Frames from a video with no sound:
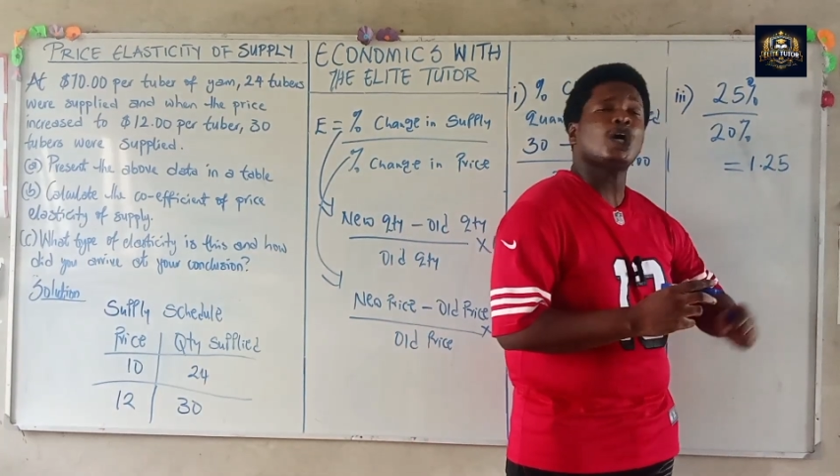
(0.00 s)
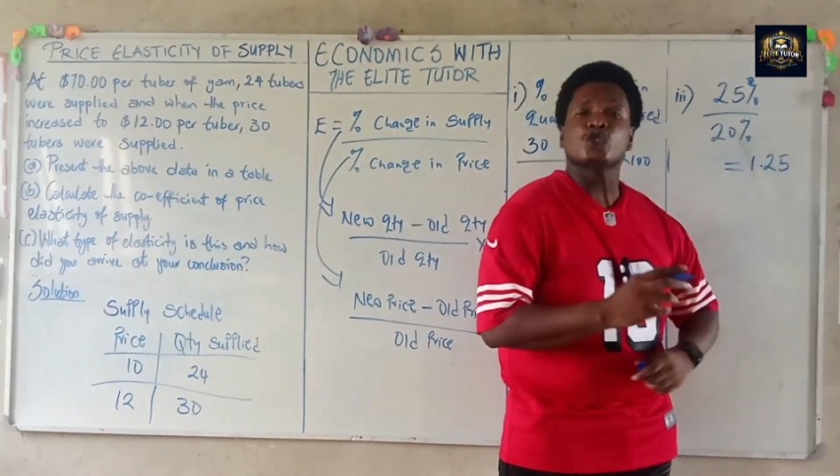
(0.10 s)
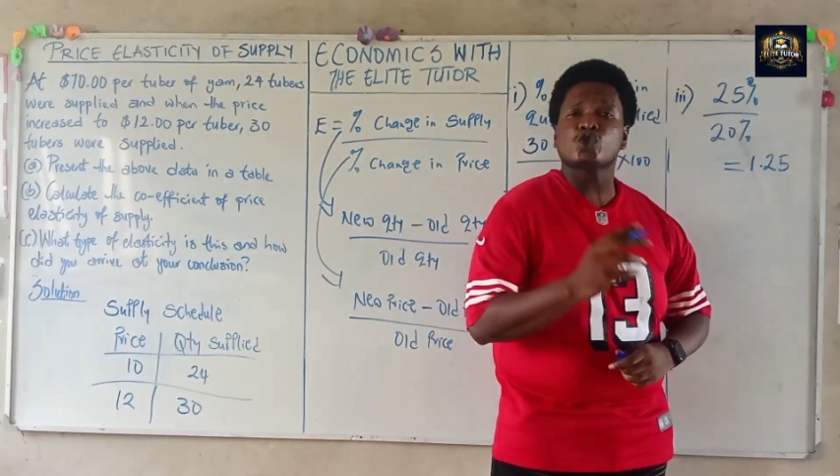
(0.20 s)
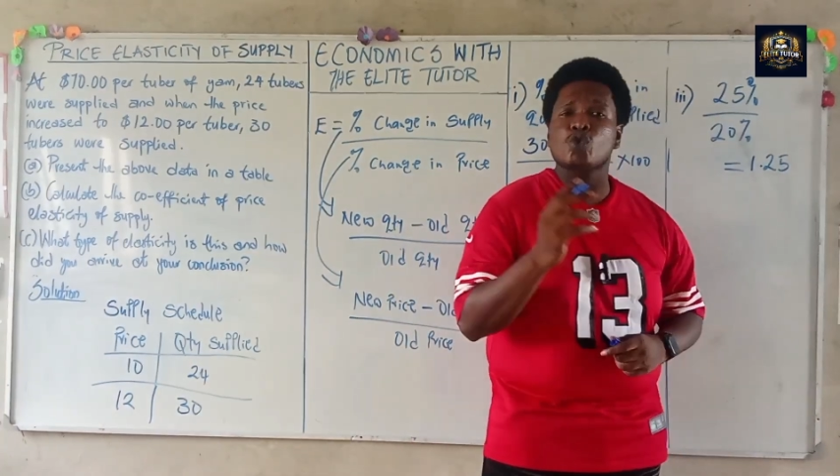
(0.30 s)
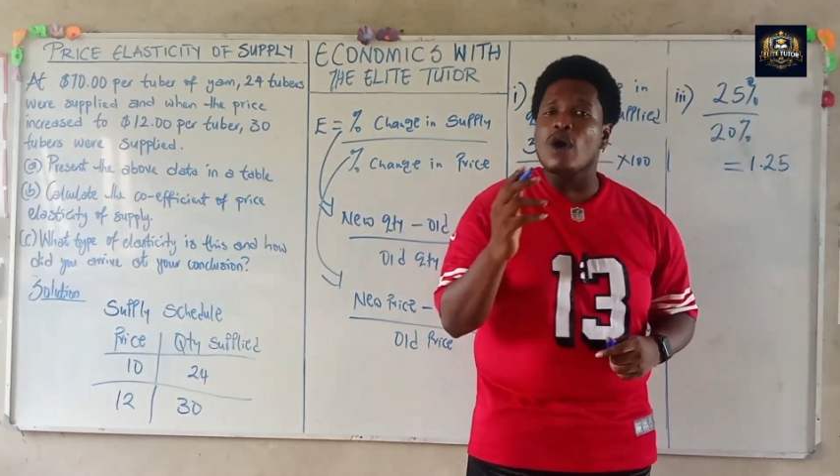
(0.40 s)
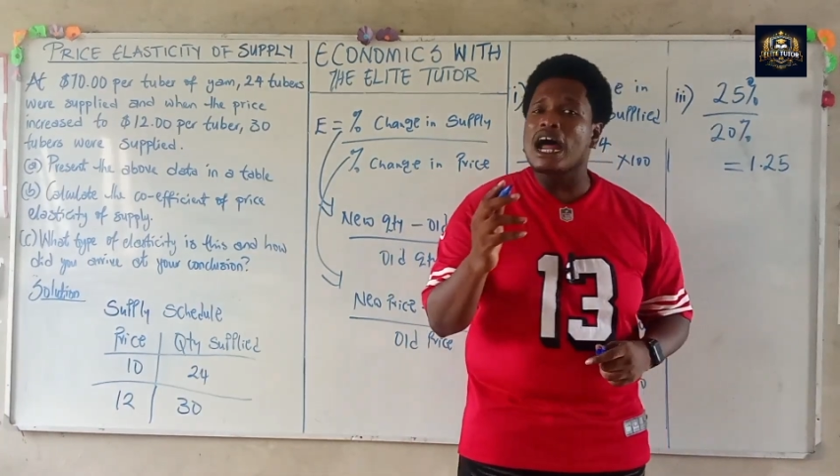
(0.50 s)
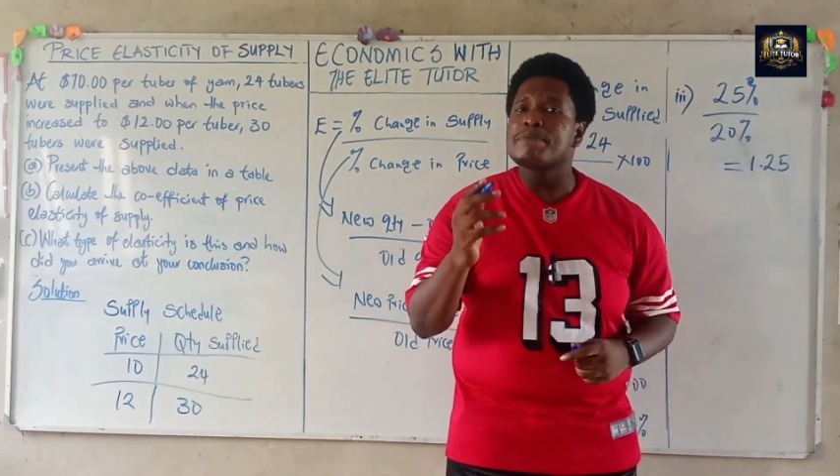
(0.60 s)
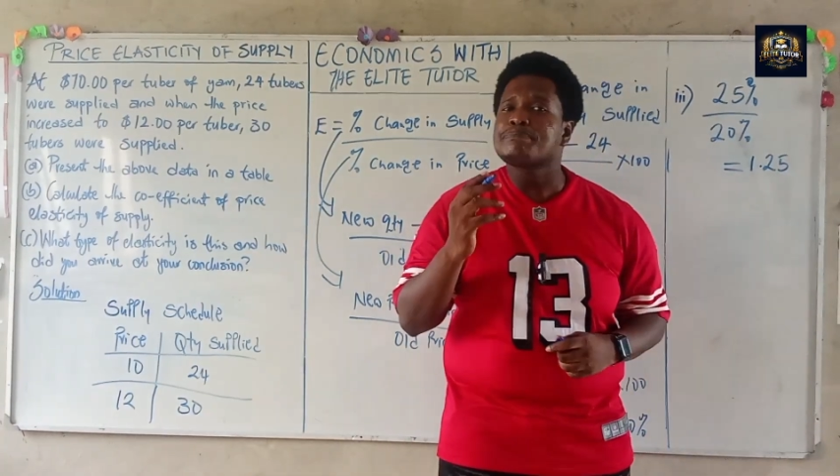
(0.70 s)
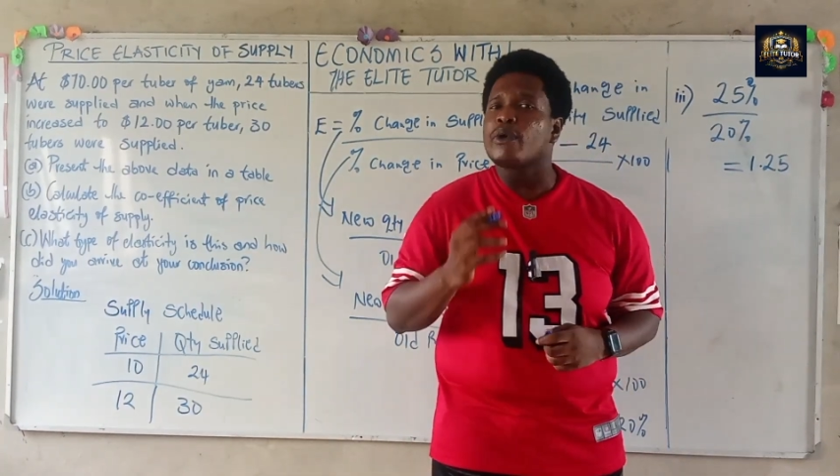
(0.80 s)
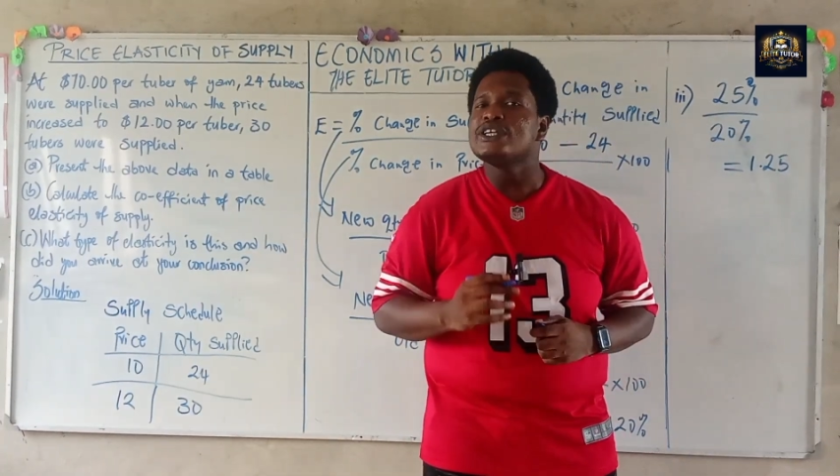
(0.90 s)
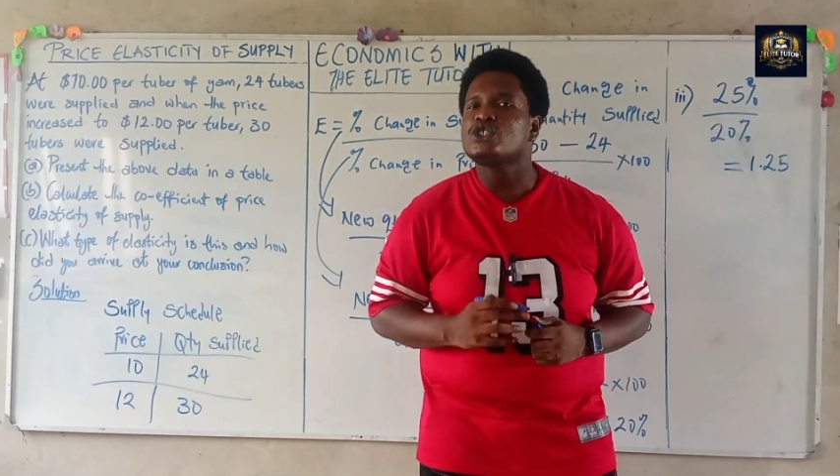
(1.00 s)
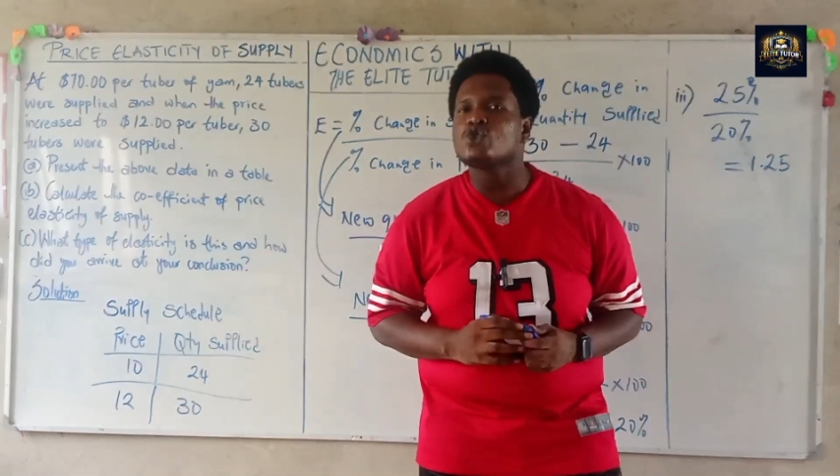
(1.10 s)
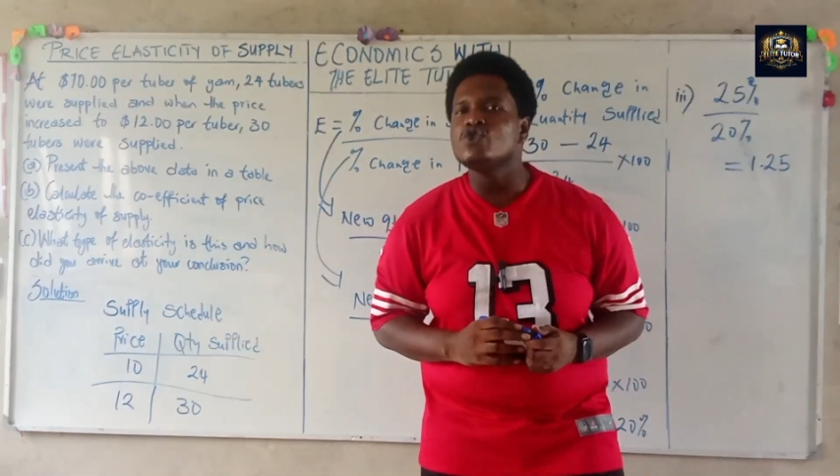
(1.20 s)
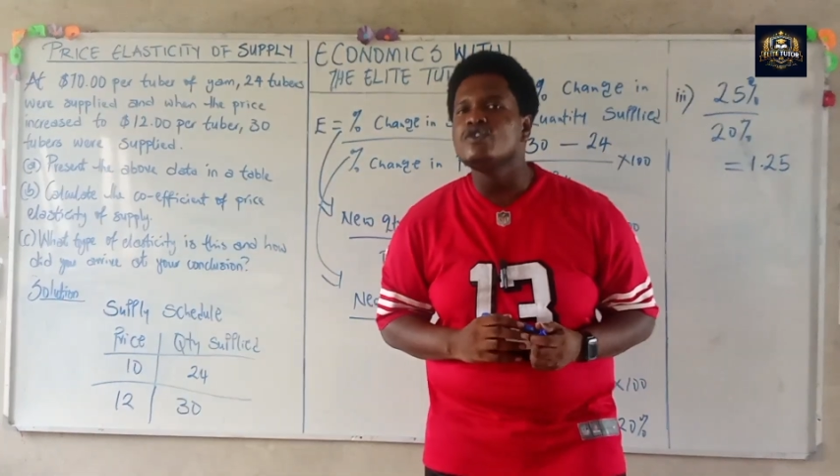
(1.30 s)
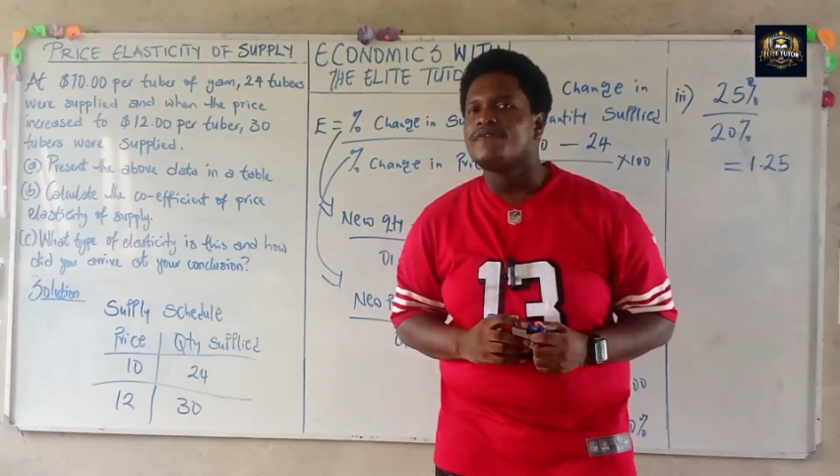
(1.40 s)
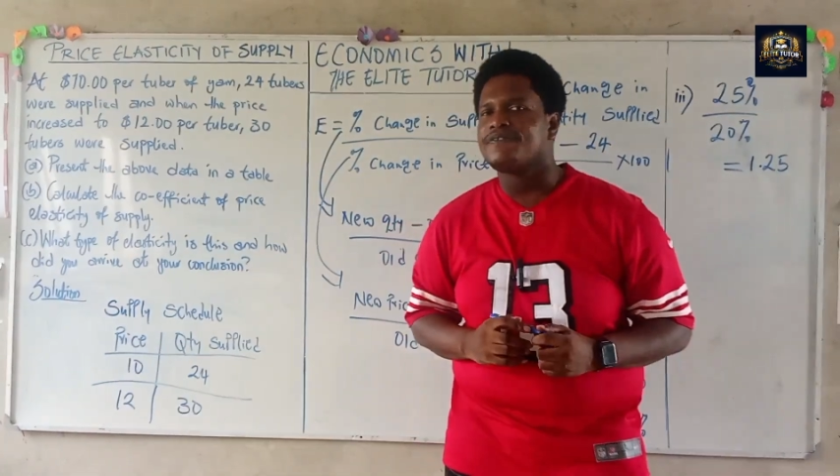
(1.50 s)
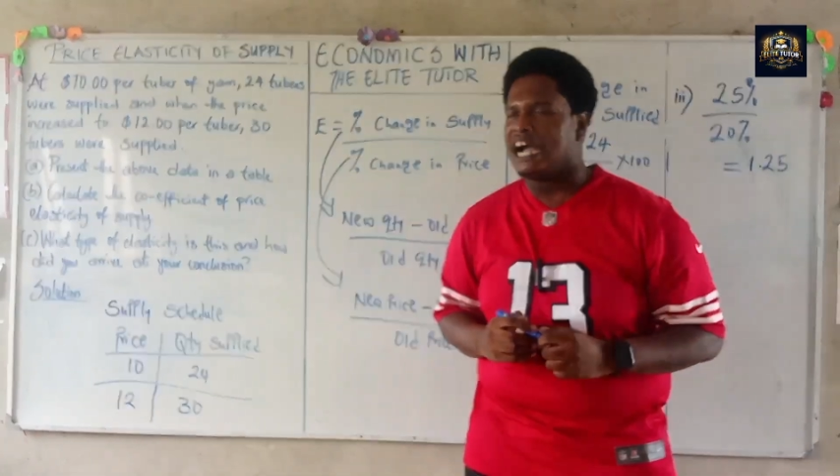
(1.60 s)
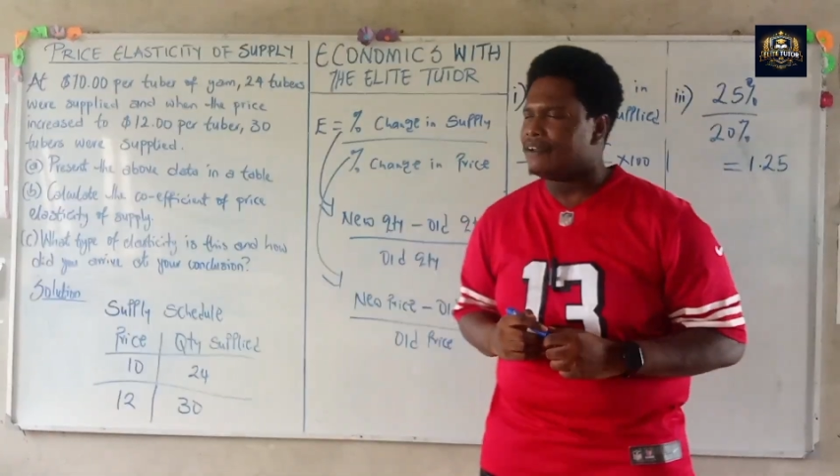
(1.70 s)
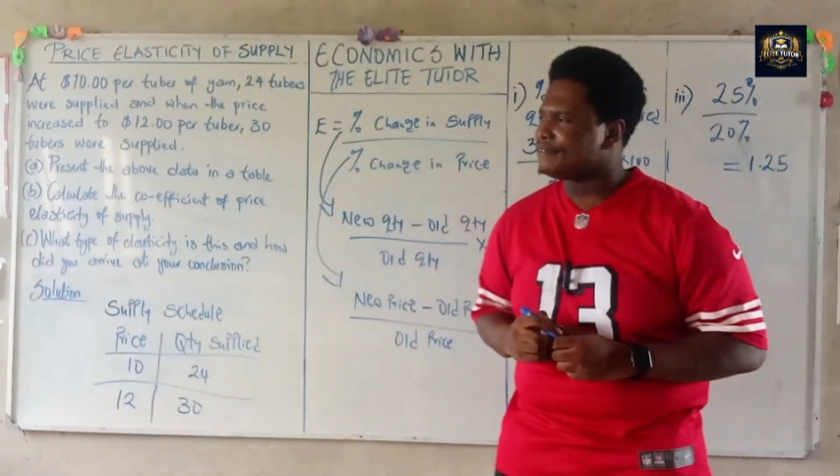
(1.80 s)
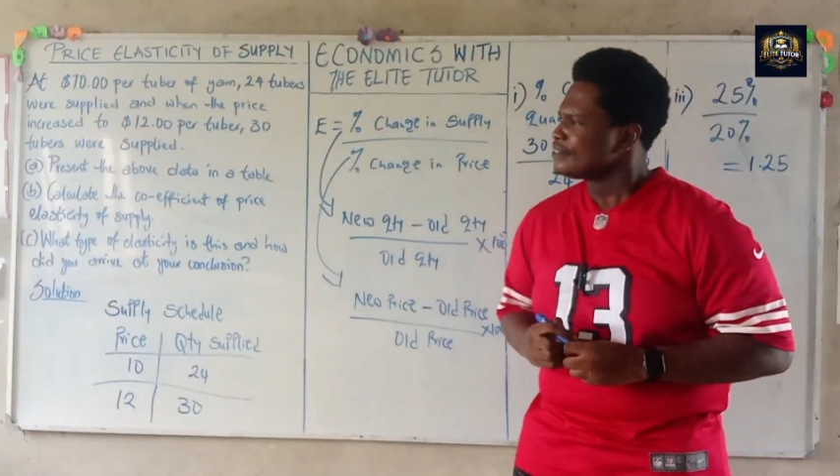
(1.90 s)
us
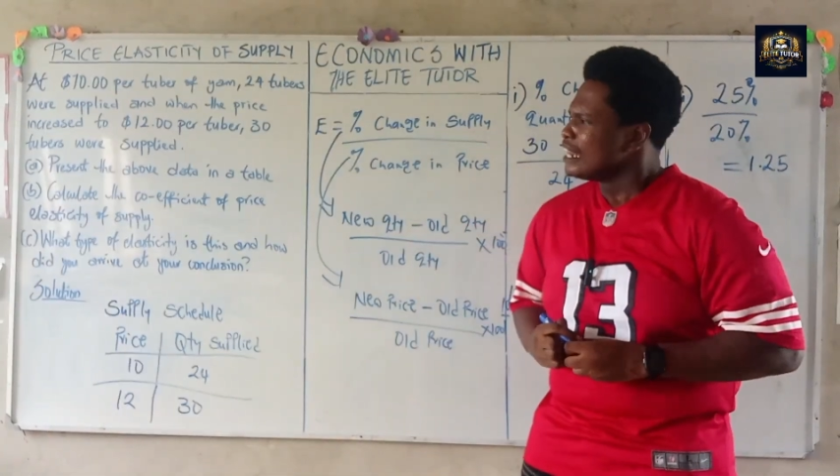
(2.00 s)
1.25.